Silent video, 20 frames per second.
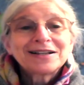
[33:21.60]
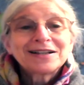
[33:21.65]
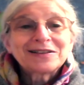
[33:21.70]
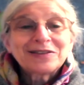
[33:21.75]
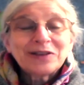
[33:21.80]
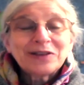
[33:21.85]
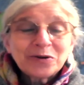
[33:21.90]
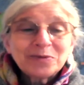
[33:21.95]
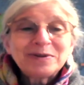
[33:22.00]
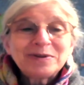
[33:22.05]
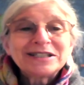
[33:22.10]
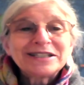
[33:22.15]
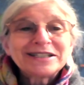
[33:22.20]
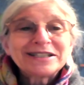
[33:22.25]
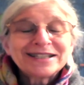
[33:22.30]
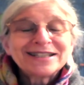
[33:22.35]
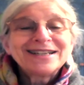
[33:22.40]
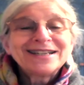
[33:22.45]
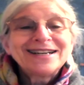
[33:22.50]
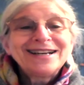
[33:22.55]

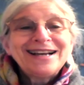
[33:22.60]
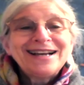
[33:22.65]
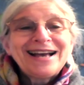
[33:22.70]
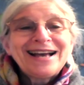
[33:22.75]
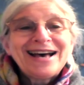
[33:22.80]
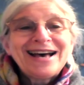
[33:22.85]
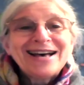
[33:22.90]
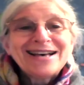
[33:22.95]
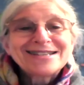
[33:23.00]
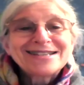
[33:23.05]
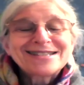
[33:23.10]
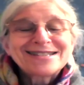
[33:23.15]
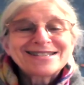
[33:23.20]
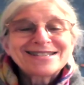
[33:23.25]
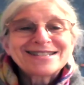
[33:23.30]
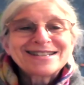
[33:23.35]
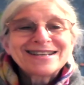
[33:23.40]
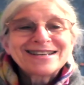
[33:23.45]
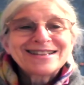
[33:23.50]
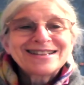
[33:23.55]
globally
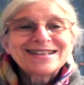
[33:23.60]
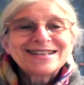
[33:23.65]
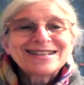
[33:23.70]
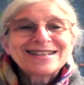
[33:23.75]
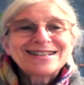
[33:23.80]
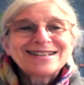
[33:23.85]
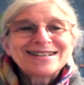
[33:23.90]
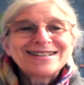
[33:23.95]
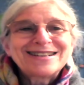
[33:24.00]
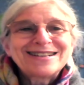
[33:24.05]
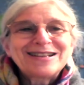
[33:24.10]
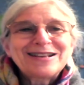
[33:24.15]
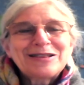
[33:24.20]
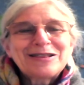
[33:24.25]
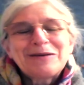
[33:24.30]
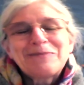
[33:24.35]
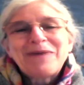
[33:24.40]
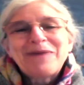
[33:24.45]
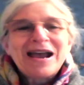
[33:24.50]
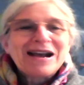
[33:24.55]
as the, the,
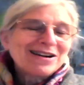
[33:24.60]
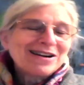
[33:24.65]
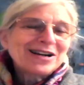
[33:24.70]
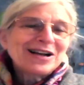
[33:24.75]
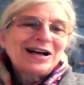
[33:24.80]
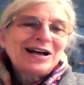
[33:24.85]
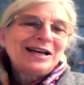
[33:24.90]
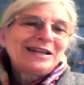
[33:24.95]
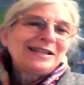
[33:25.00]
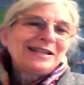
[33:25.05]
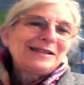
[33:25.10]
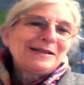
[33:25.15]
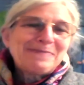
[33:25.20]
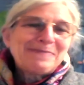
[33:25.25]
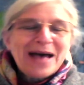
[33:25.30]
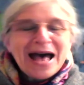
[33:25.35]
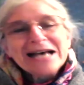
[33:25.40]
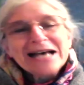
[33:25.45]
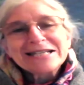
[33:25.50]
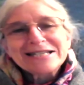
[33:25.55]
the paragon and the
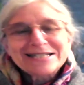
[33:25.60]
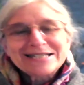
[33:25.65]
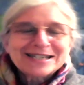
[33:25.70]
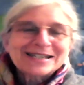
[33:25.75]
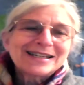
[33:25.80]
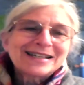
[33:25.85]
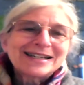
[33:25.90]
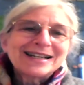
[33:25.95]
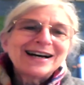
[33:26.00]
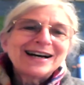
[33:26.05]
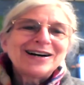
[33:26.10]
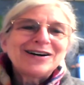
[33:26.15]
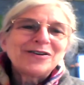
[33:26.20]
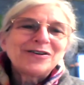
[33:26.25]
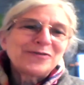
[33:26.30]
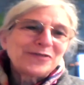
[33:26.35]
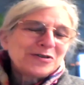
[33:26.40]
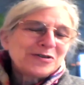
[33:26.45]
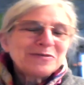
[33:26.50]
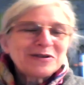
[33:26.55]
bastion
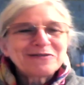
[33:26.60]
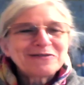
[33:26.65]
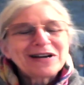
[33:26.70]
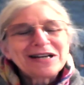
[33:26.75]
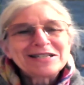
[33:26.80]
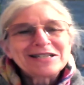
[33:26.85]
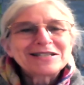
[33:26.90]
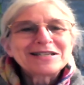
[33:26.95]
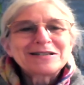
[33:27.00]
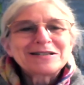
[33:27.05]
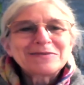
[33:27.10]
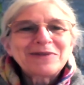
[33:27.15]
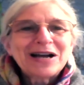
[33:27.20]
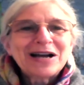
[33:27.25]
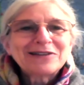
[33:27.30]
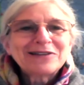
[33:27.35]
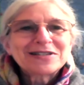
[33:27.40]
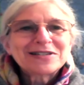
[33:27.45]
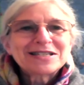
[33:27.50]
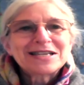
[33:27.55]
of human rights and
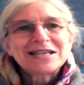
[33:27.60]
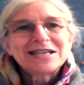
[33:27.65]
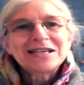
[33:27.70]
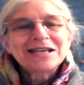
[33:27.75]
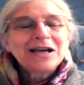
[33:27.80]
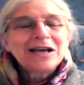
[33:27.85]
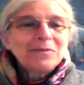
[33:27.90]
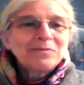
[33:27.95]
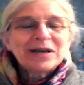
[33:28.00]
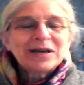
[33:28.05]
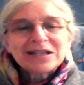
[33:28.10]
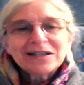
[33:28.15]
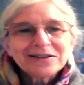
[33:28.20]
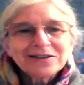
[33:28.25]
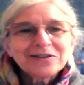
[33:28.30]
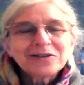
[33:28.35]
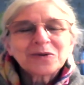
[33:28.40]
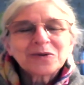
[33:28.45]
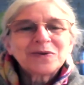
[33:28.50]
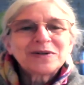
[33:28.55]
democracy, but
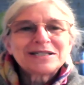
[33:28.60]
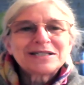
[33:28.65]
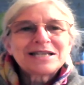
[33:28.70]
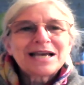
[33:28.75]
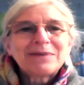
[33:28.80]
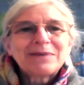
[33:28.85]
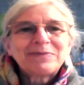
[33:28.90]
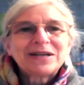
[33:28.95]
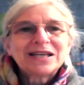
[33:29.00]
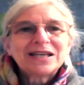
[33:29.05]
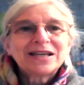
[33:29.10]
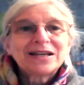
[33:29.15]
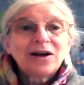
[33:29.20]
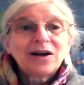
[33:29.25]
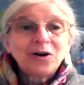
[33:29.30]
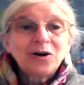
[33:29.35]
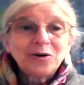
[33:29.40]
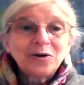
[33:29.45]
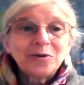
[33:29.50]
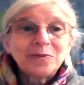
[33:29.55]
look what's happening at
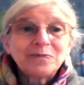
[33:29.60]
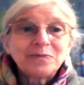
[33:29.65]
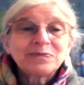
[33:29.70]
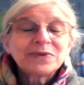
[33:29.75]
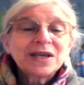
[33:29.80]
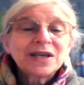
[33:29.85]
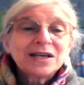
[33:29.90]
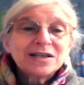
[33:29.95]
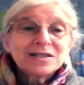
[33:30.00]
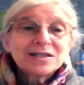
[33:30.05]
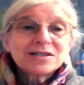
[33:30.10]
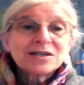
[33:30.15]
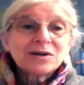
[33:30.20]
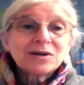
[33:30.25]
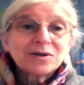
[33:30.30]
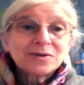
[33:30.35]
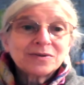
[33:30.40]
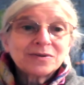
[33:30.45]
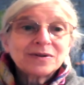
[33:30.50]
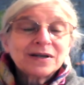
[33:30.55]
home.
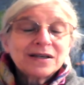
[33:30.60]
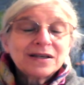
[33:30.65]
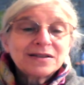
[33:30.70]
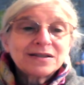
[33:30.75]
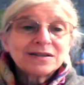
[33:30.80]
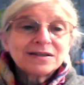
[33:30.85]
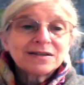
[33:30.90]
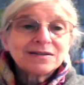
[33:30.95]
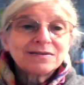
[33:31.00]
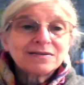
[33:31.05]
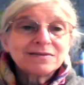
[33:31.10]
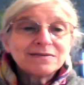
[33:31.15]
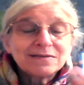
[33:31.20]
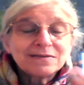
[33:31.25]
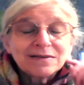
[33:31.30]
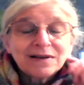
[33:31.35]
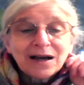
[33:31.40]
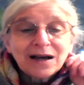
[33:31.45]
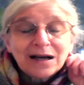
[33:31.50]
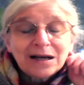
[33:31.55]
So the,
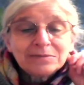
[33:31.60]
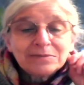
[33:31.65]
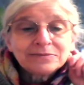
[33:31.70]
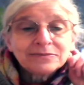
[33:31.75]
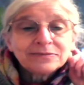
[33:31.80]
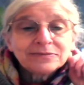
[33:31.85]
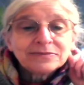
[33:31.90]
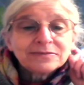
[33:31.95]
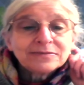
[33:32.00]
um,